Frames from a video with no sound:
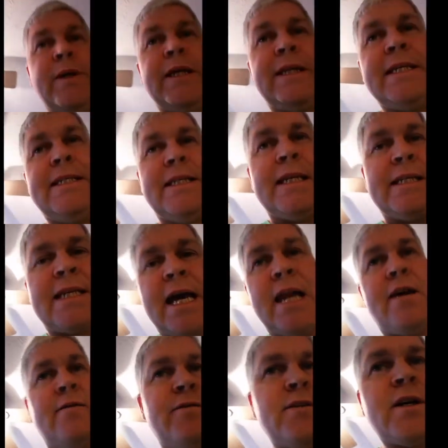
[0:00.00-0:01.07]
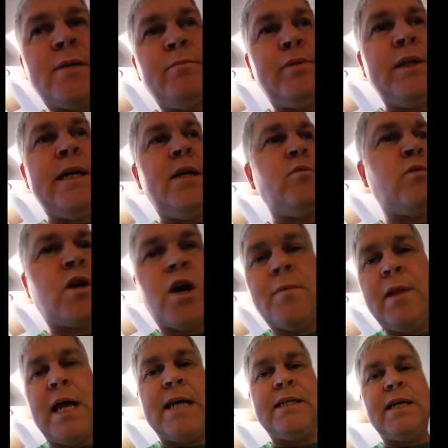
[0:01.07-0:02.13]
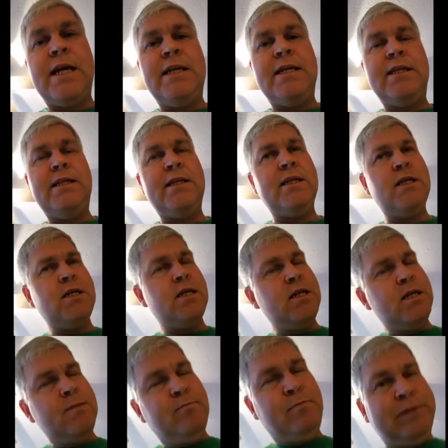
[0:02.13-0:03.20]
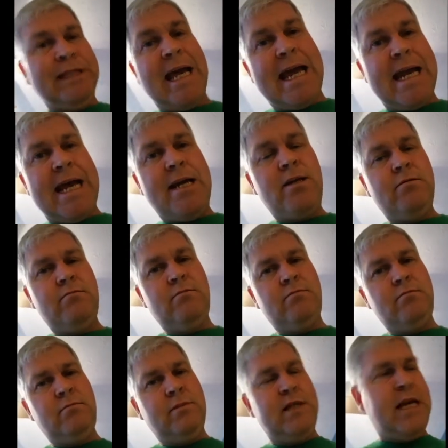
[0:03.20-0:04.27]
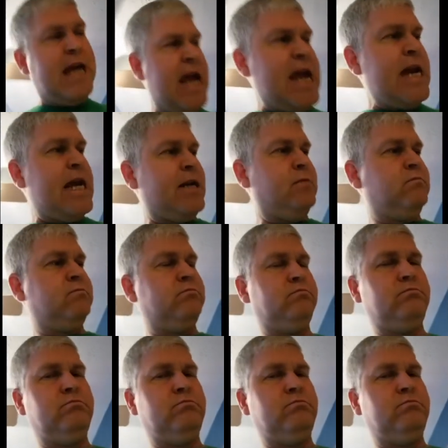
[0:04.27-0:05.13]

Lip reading: we get these things kind of complete with caramelized onions, plate it, eat it.